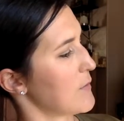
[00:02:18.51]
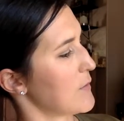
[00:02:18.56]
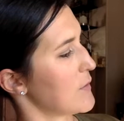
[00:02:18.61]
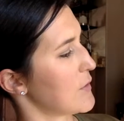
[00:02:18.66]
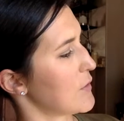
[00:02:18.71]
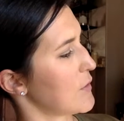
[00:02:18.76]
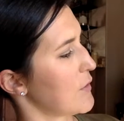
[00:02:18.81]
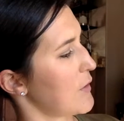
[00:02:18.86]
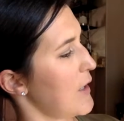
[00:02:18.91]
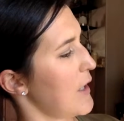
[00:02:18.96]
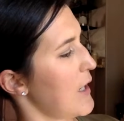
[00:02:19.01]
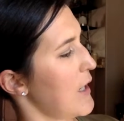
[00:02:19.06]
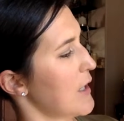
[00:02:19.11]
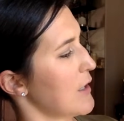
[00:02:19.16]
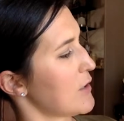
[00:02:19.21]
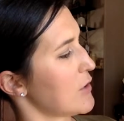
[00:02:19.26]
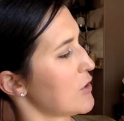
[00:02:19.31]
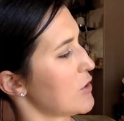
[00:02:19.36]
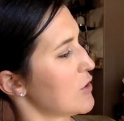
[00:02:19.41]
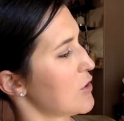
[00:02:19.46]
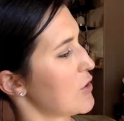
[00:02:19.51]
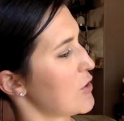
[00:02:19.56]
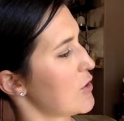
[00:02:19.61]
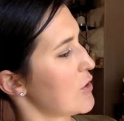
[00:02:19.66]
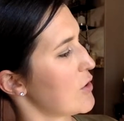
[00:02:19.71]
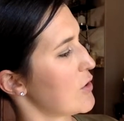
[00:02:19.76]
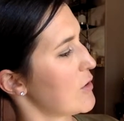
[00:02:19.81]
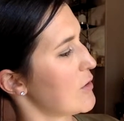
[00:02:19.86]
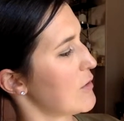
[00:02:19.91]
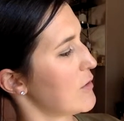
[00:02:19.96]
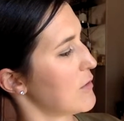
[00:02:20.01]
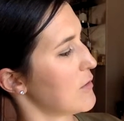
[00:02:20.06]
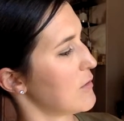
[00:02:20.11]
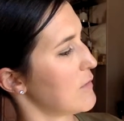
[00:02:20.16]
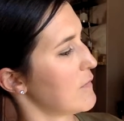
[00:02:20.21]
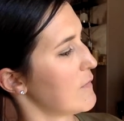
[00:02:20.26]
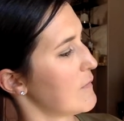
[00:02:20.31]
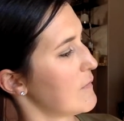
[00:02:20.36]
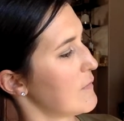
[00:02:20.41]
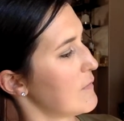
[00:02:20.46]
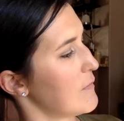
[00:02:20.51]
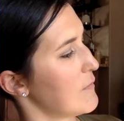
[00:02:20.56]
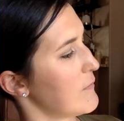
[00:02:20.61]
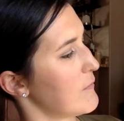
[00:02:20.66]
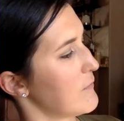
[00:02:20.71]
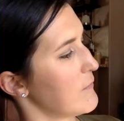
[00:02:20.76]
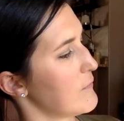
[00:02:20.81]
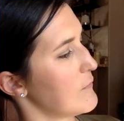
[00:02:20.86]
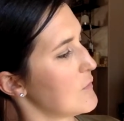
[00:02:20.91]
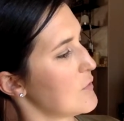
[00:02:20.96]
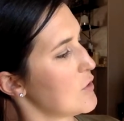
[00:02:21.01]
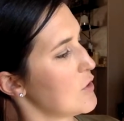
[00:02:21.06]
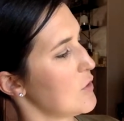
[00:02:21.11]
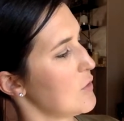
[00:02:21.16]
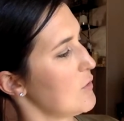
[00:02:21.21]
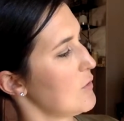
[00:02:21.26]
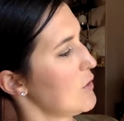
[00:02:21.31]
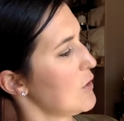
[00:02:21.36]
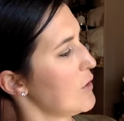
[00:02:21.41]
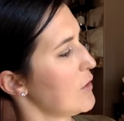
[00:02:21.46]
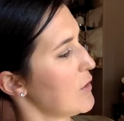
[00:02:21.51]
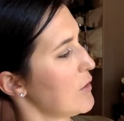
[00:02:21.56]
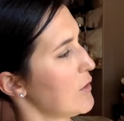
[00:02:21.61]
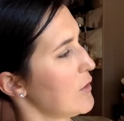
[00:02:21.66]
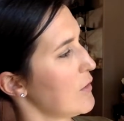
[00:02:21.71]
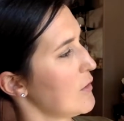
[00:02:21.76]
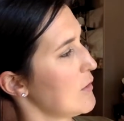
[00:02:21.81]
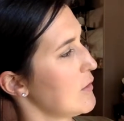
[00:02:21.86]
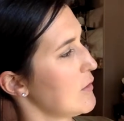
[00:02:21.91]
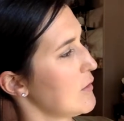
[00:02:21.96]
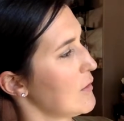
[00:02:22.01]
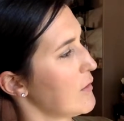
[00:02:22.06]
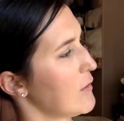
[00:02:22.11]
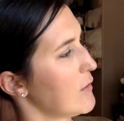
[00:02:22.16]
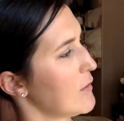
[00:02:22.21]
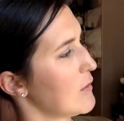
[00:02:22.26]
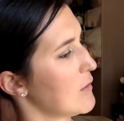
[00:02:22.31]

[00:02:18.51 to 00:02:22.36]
Scratch Junior